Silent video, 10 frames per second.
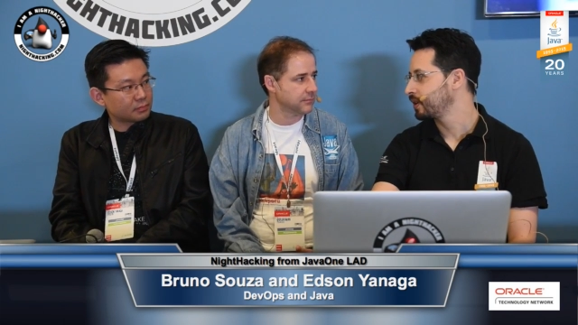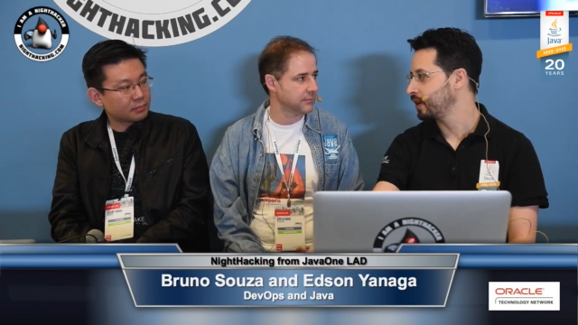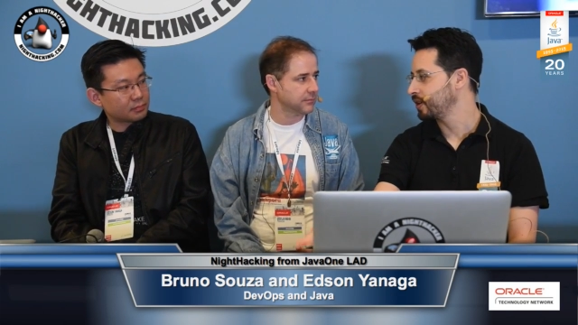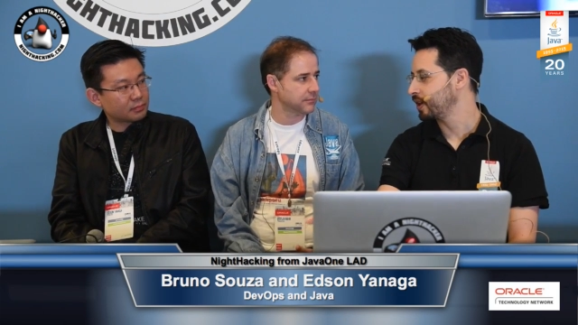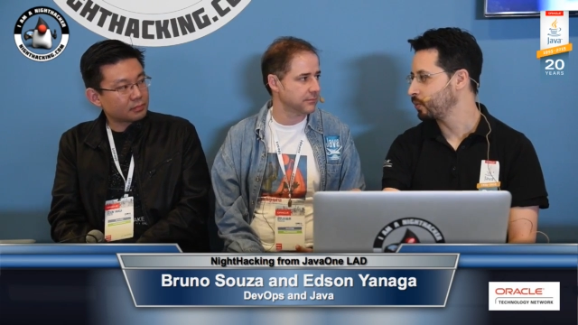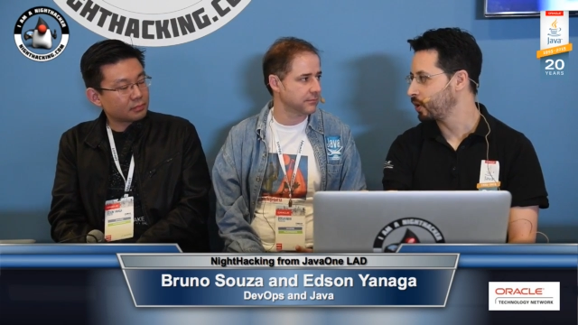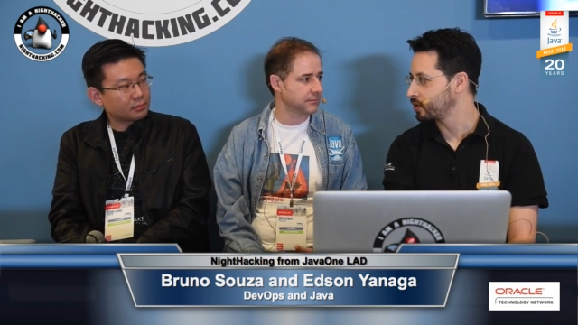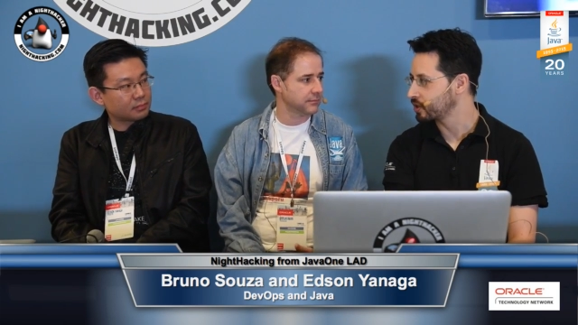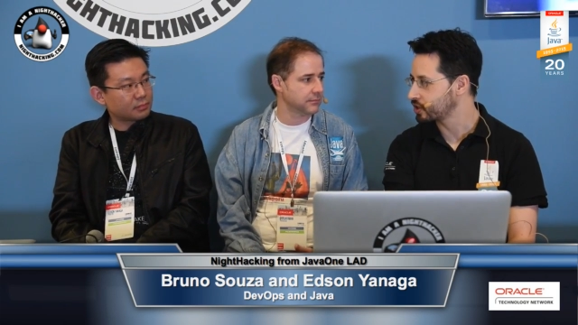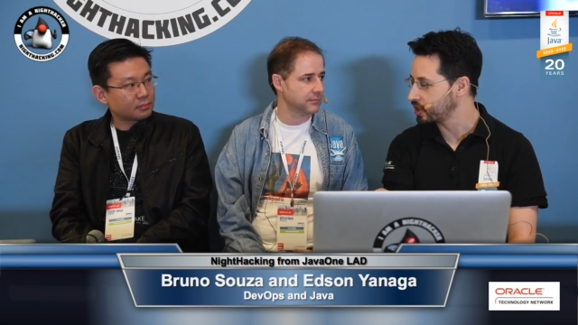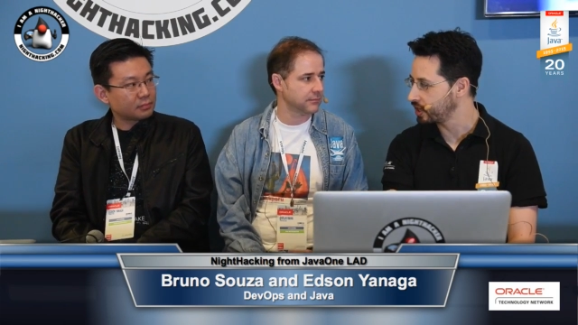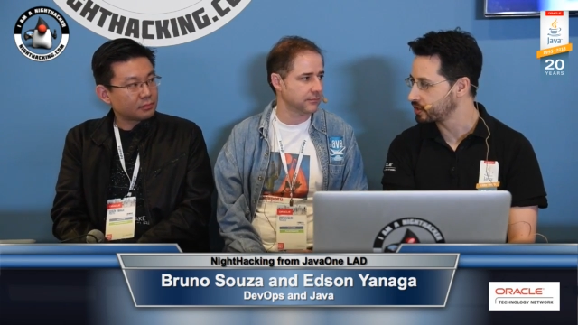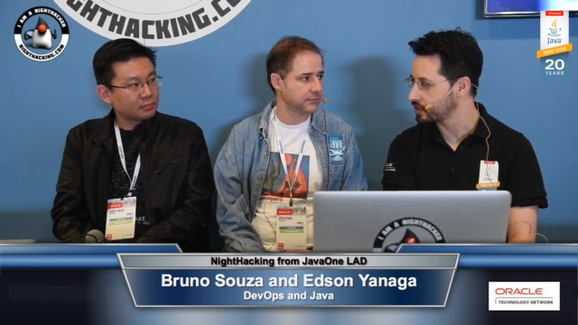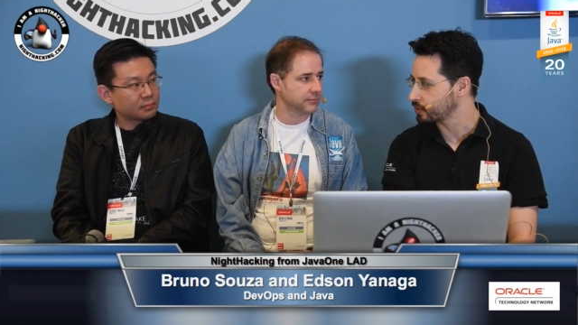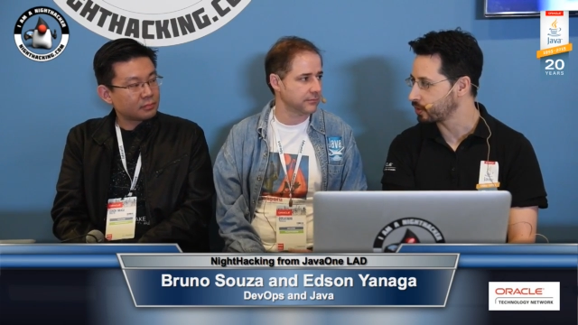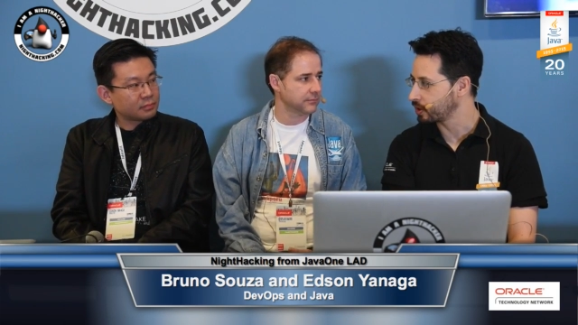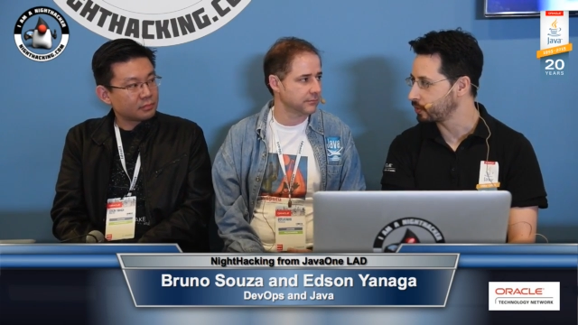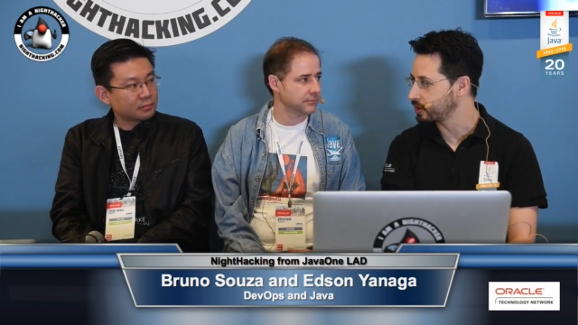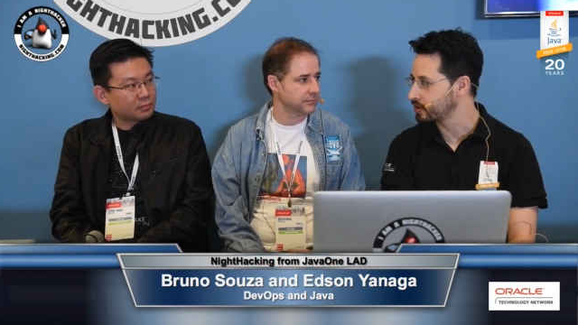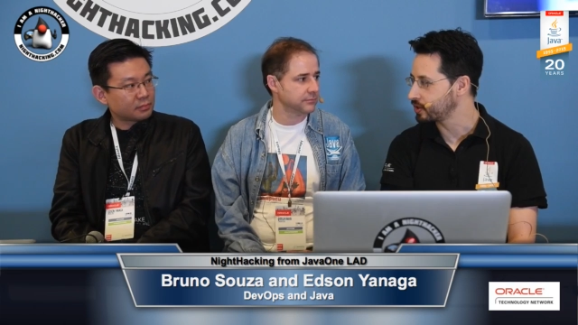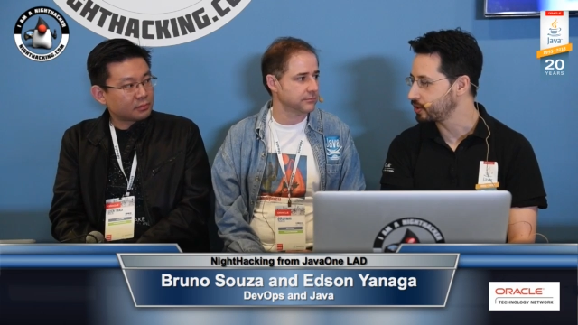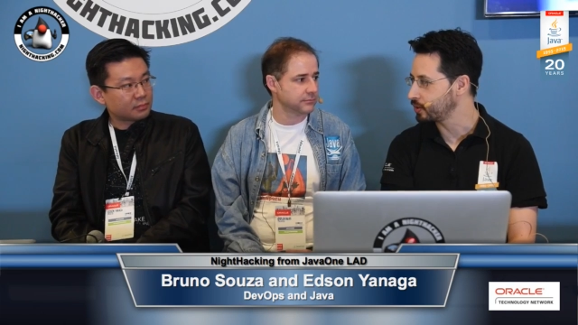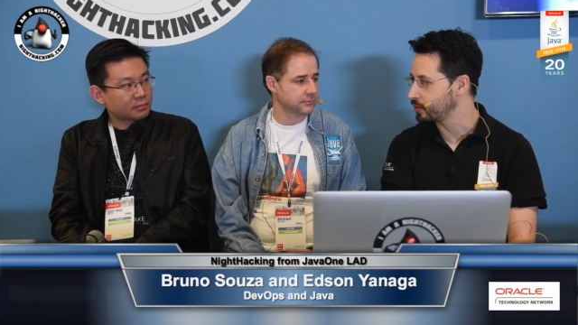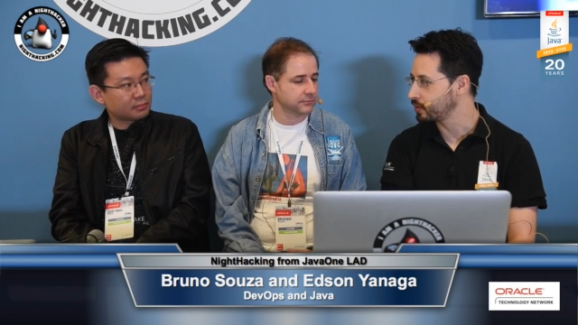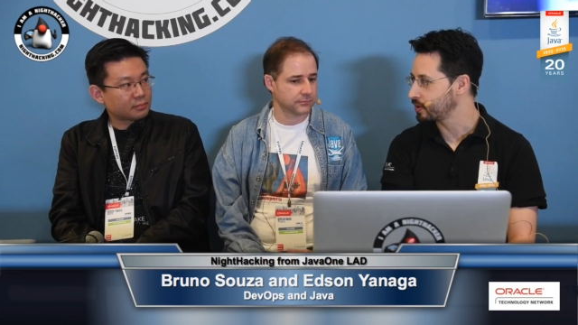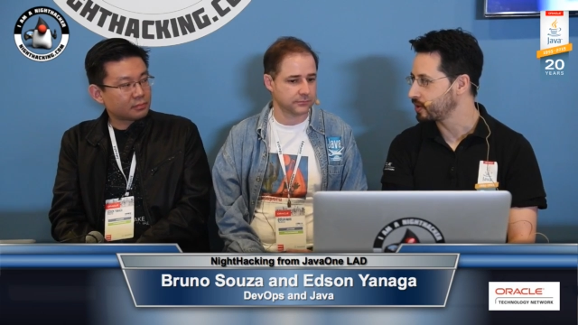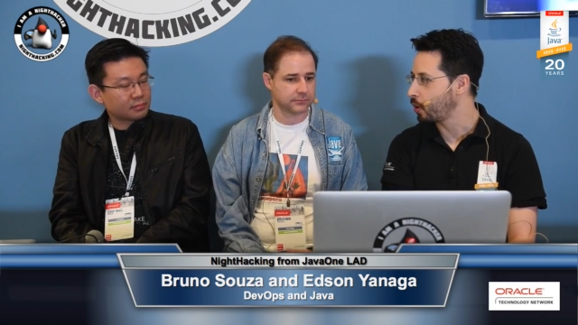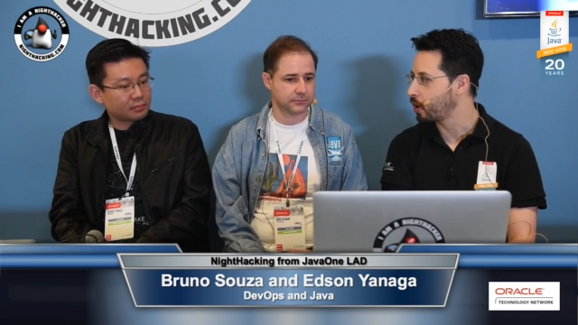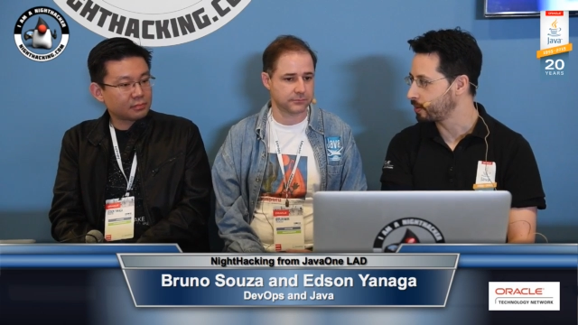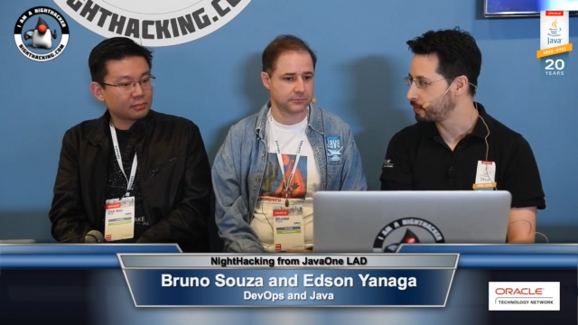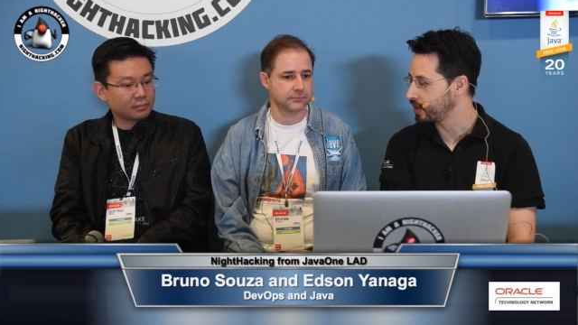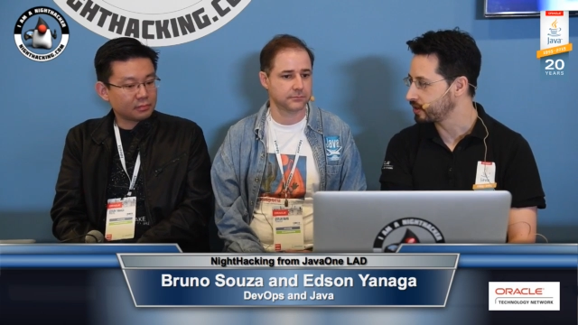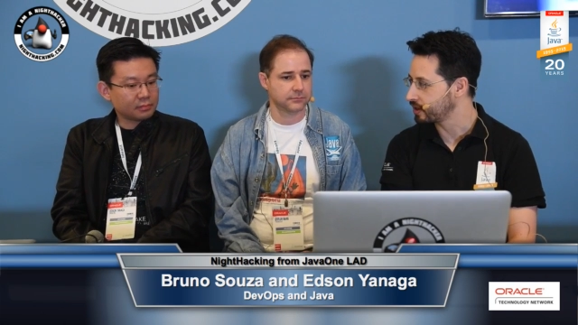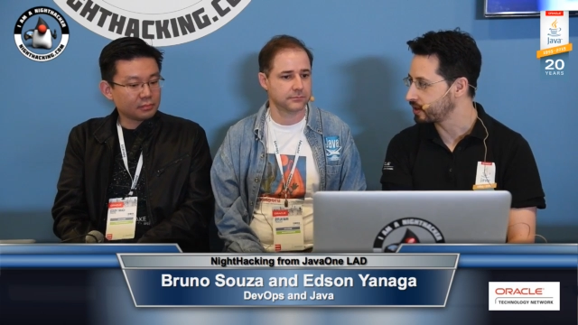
Speaker 1: and then what the changes were once you automated